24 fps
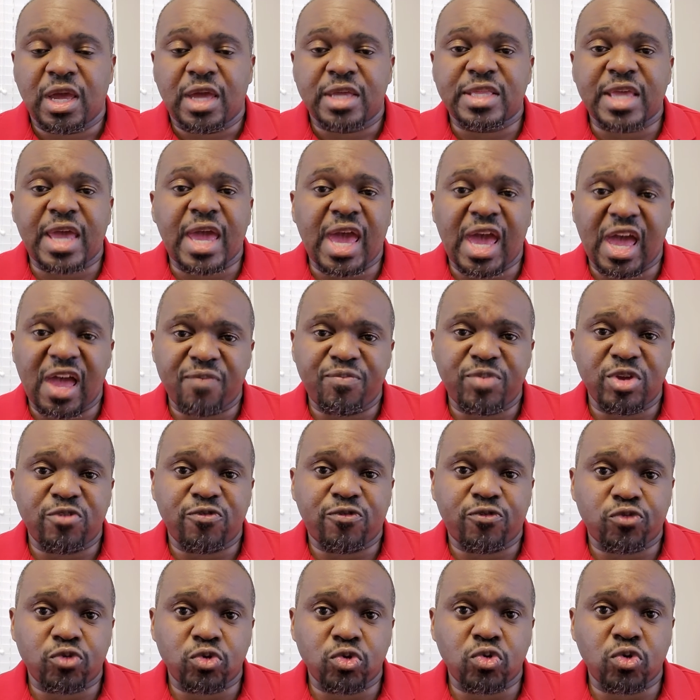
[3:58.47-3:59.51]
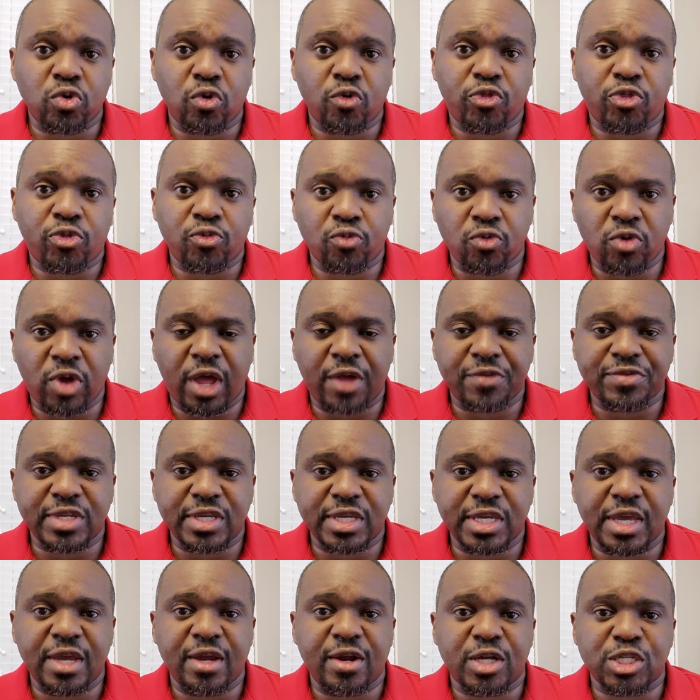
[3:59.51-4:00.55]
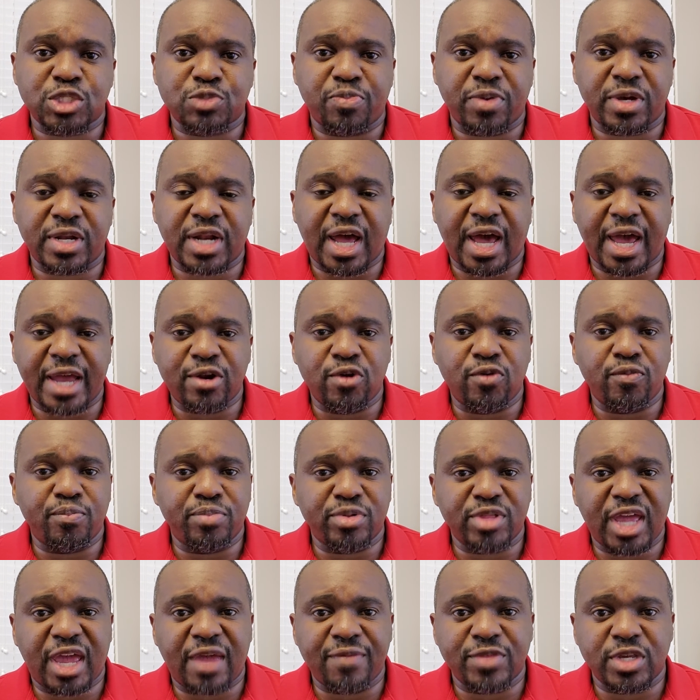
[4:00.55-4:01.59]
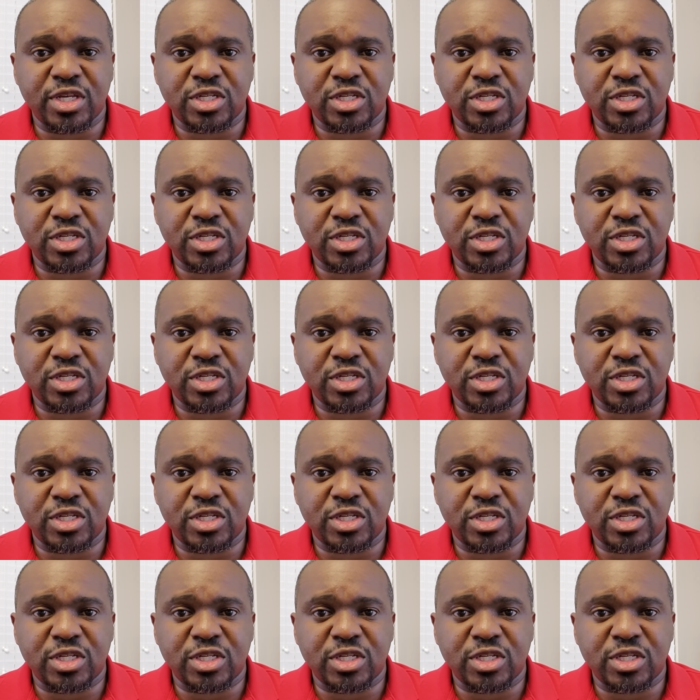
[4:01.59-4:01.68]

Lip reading: they have been frugal throughout the years, but I don't blame